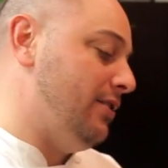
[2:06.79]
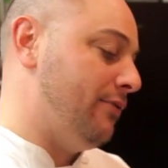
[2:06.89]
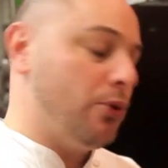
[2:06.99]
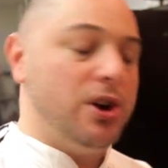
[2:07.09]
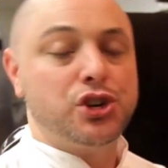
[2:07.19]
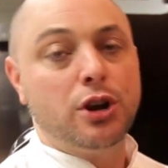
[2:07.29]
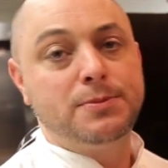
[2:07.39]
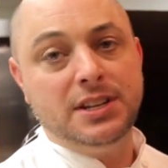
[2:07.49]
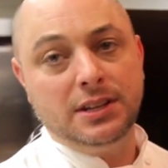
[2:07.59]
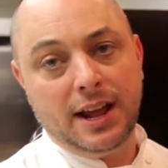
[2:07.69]
the fresh
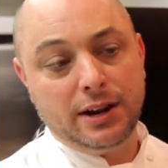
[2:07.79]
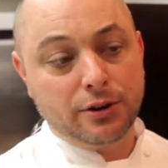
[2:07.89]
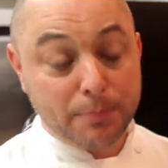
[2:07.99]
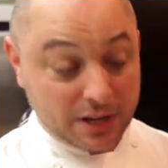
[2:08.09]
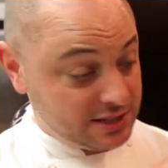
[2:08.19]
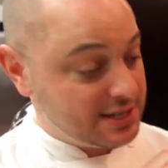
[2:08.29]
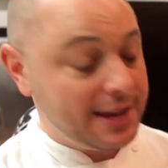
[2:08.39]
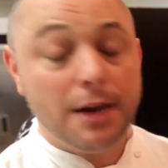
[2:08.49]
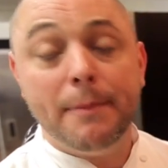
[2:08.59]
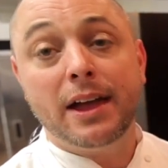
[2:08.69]
herbs in later because they
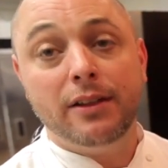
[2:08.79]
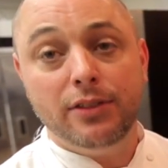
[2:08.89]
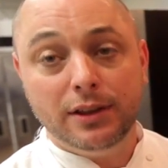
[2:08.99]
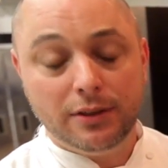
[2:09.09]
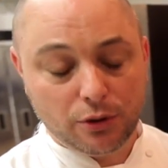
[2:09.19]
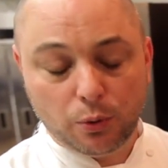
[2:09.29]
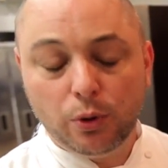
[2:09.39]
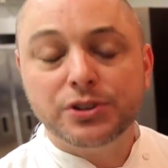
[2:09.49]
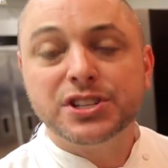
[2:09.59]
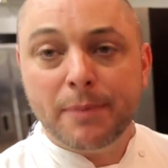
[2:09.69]
come out of the, the
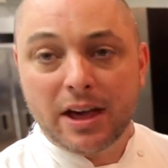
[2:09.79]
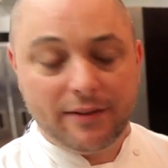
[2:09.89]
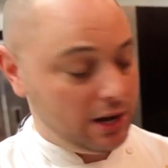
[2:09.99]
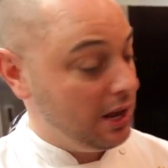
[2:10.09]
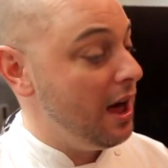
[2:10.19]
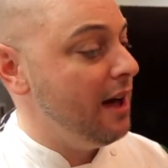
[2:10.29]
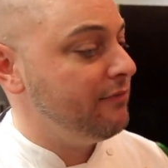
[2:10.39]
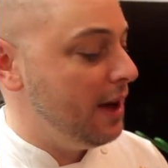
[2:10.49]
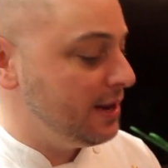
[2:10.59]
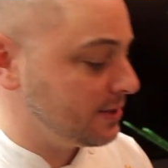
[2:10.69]
oils come out of it a lot
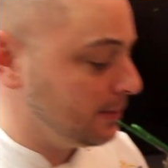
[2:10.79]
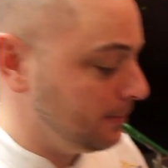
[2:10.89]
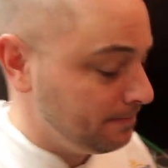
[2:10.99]
faster.